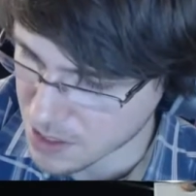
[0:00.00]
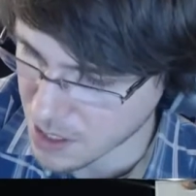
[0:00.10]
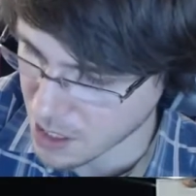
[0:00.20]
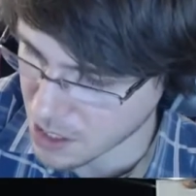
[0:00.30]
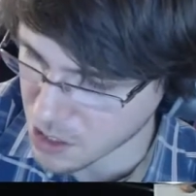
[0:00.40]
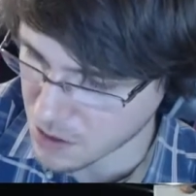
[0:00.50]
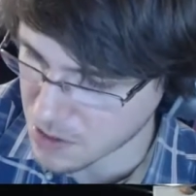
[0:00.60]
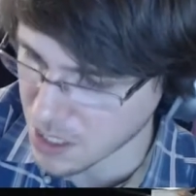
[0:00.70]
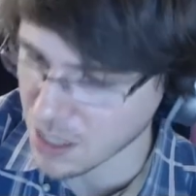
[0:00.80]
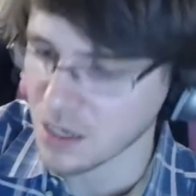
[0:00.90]
H equals
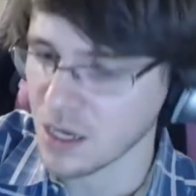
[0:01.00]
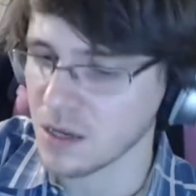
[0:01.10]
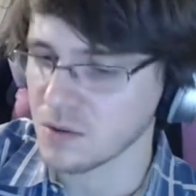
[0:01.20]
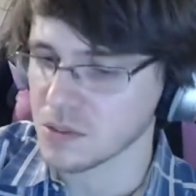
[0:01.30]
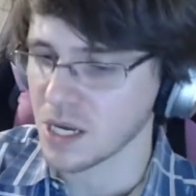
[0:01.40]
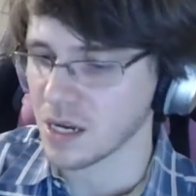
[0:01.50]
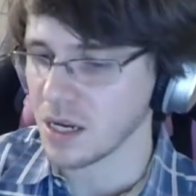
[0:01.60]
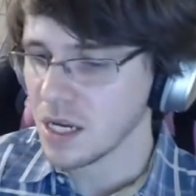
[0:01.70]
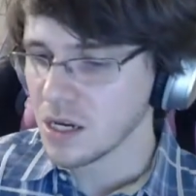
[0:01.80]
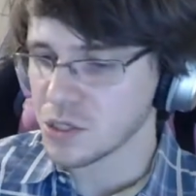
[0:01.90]
that, K equals that,
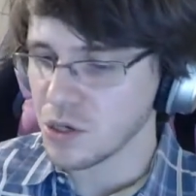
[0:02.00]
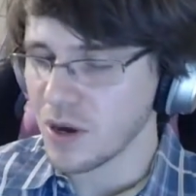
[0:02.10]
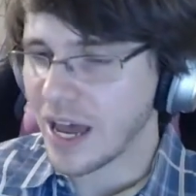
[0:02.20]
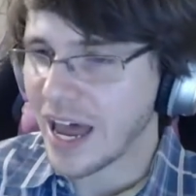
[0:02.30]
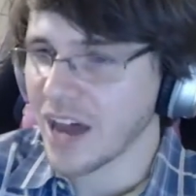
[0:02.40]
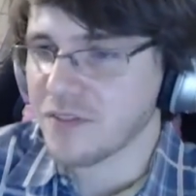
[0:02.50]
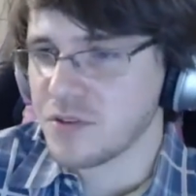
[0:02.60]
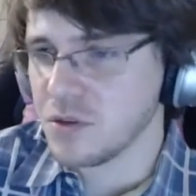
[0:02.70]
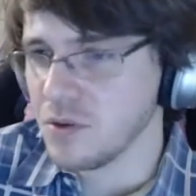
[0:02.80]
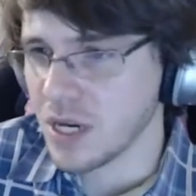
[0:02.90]
because you don't have to
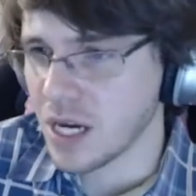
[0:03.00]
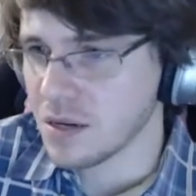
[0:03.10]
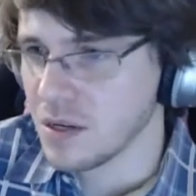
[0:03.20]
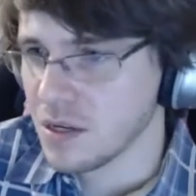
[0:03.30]
do that